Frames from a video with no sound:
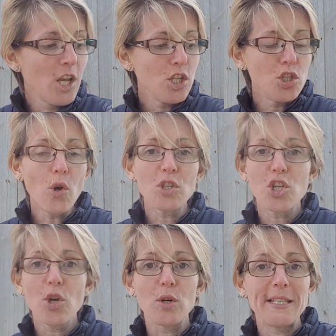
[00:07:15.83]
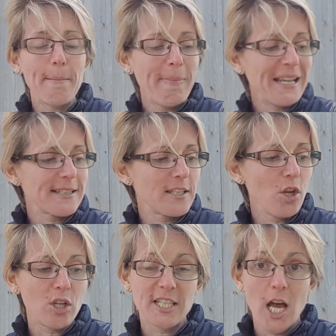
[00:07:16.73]
George thought it best
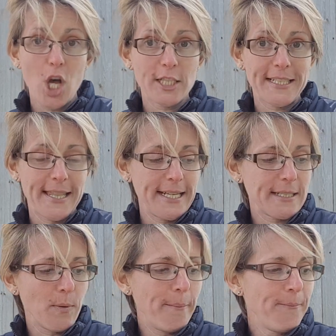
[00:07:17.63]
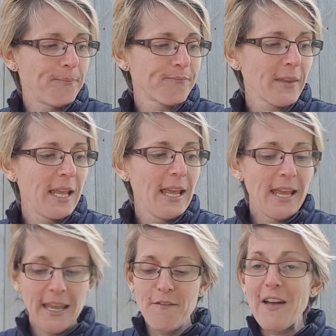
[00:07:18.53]
not to answer this one.
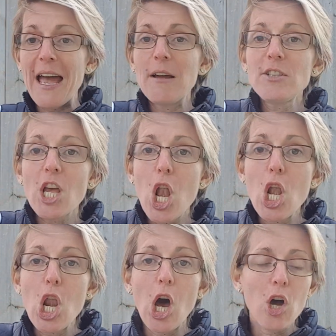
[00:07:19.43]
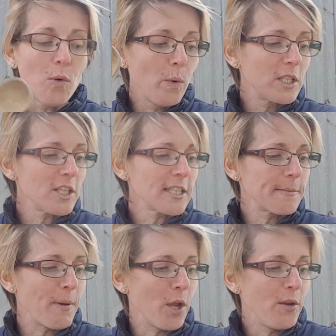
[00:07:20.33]
He found a long wooden
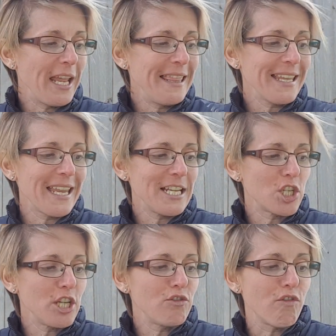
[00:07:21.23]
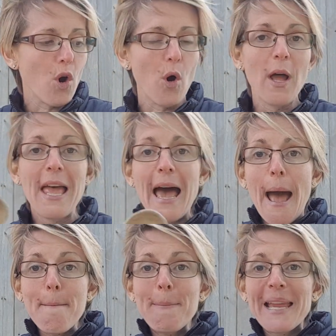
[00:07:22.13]
spoon in the kitchen drawer
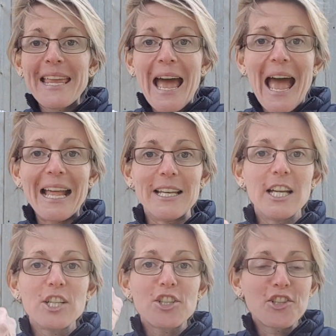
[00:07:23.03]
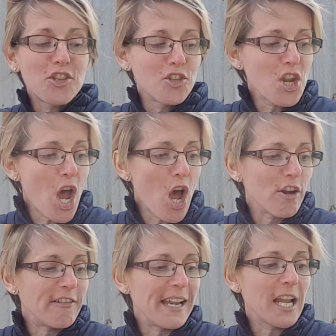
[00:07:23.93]
and began
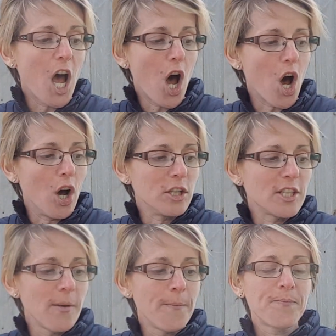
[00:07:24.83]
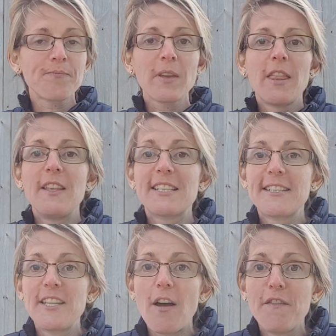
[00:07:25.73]
stirring hard. The
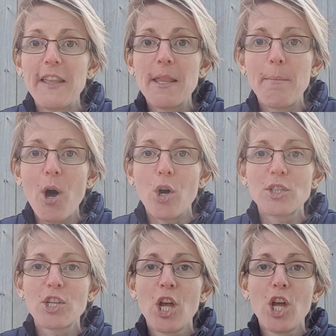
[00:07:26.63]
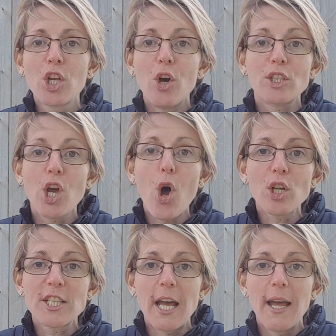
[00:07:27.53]
stuff in the pot got
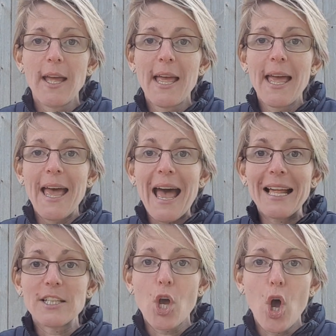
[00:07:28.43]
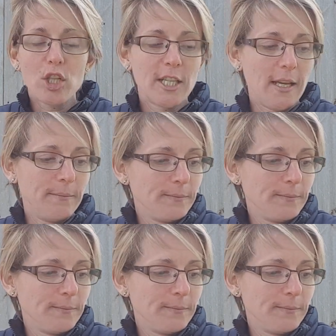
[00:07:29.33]
hotter and hotter.